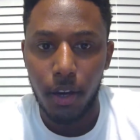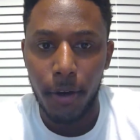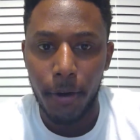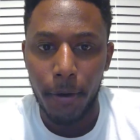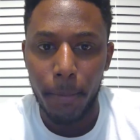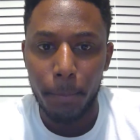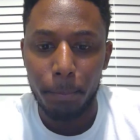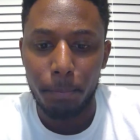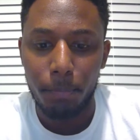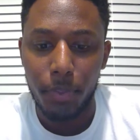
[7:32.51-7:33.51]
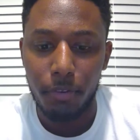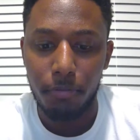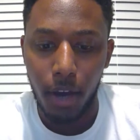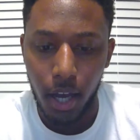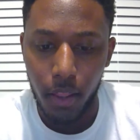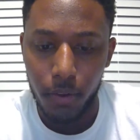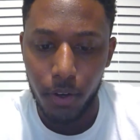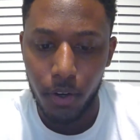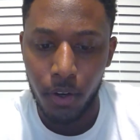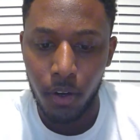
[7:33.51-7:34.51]
The
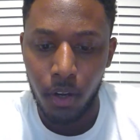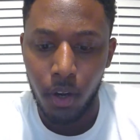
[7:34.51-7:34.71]
Father,